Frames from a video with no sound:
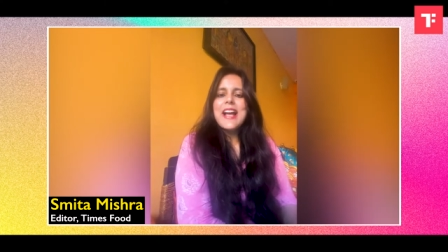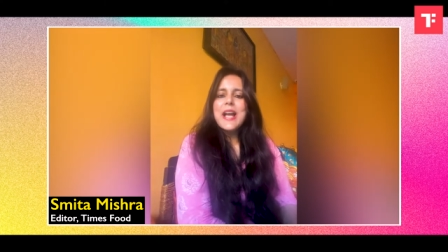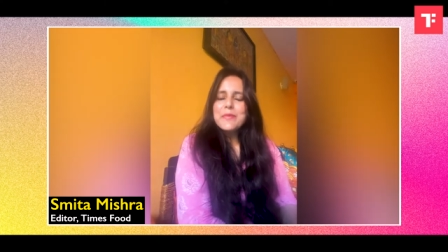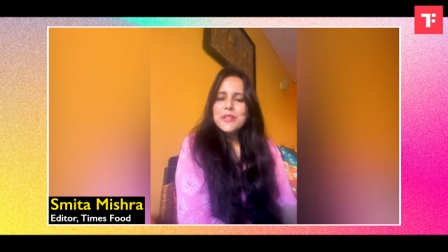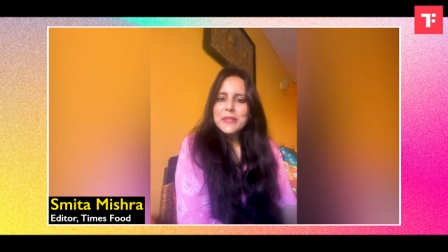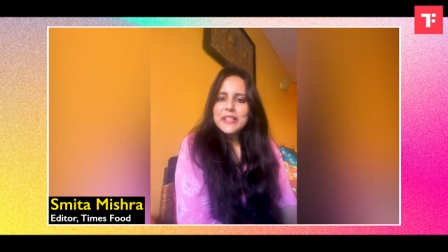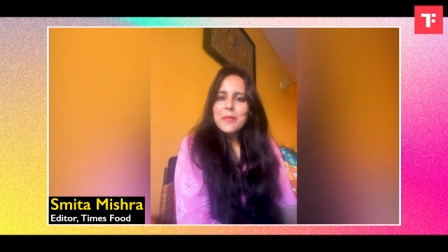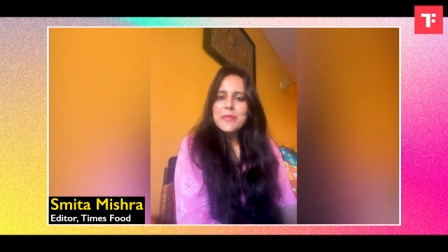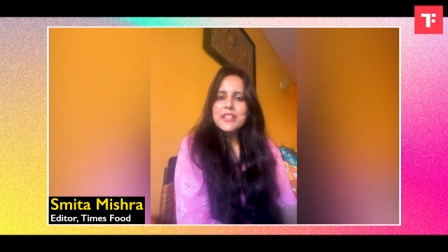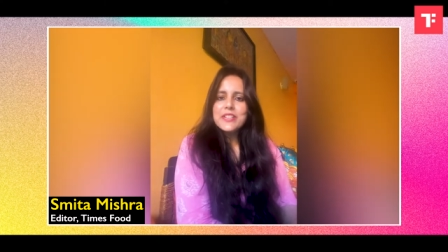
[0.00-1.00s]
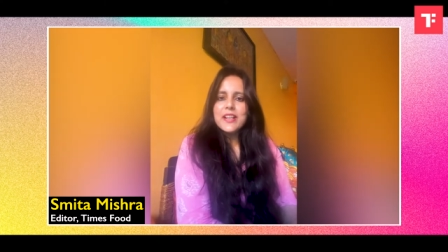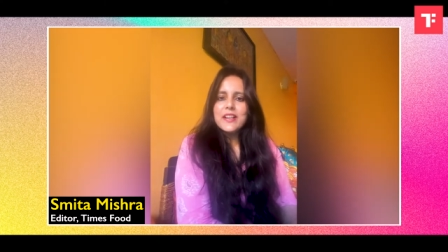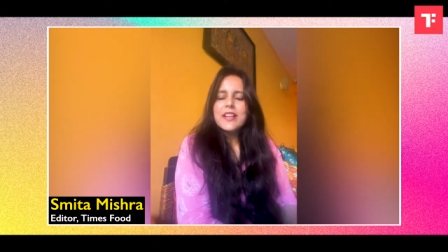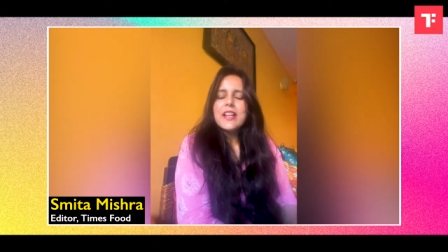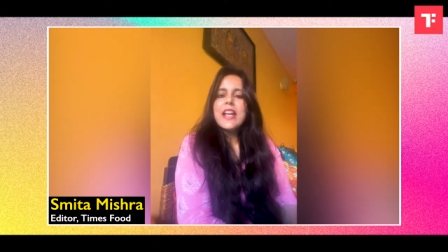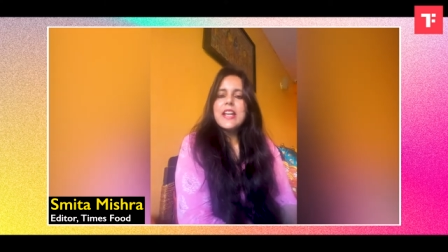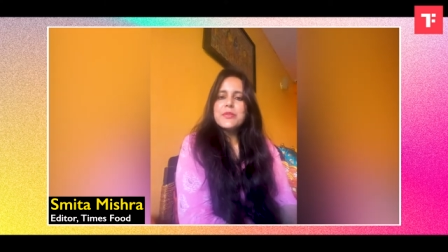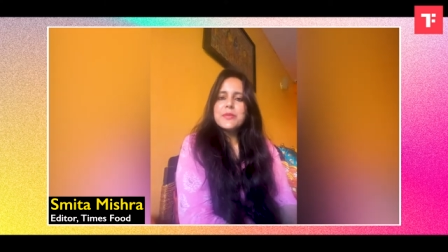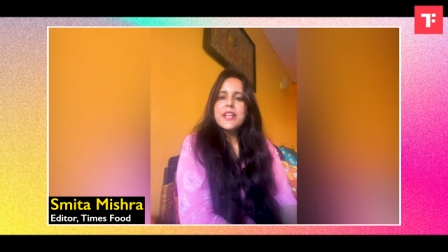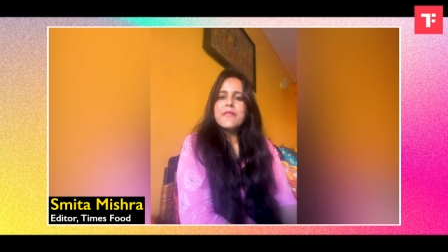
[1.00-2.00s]
I'm Smita Mishra
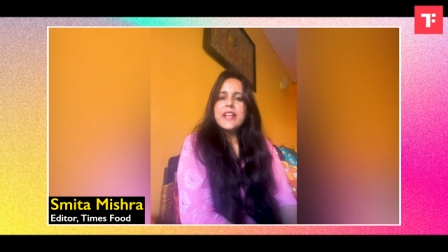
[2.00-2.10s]
and today